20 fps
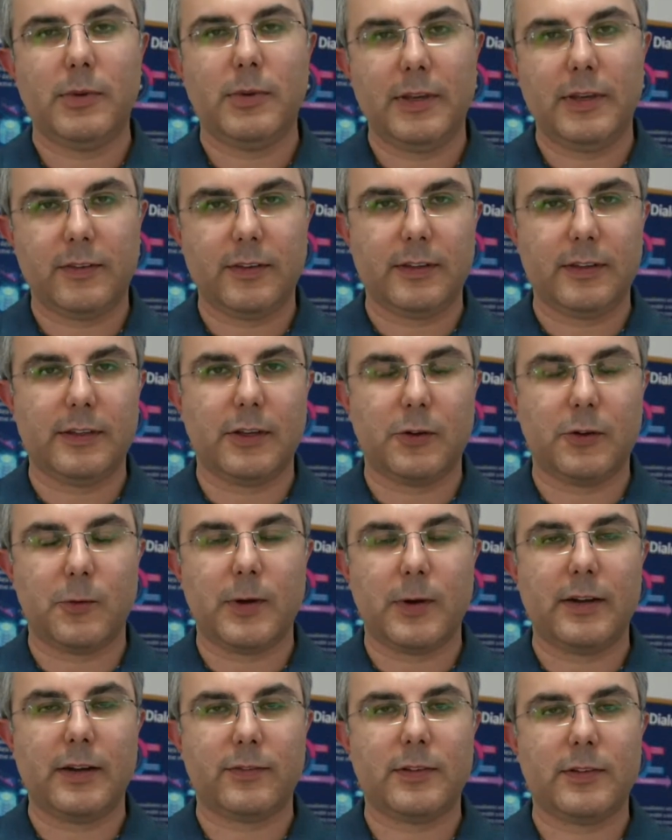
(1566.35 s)
basically the
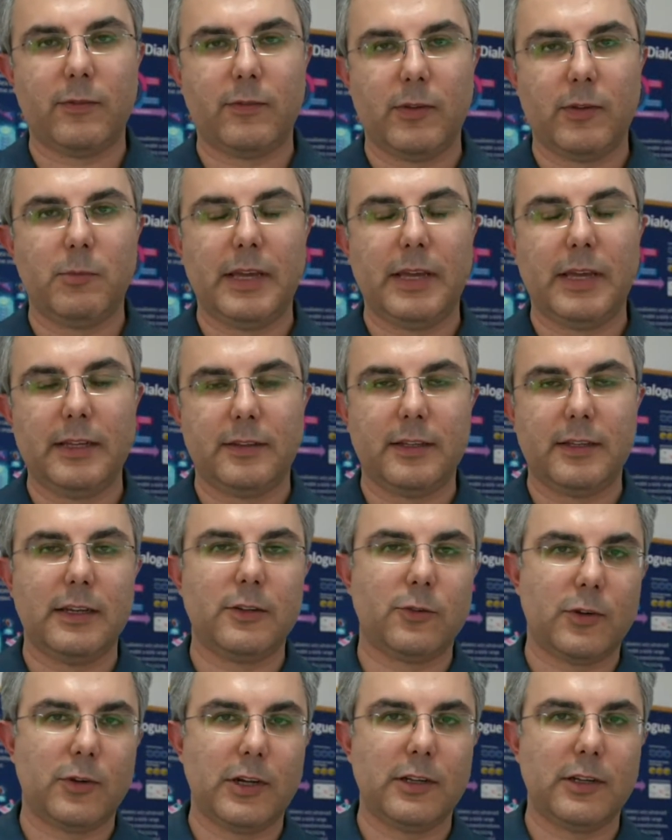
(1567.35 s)
graph that they
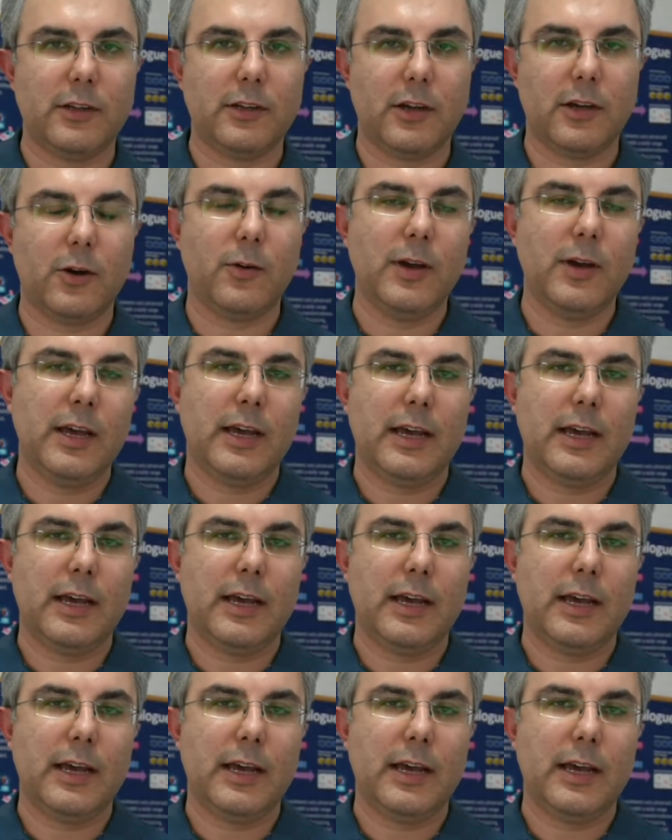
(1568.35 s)
maintain right now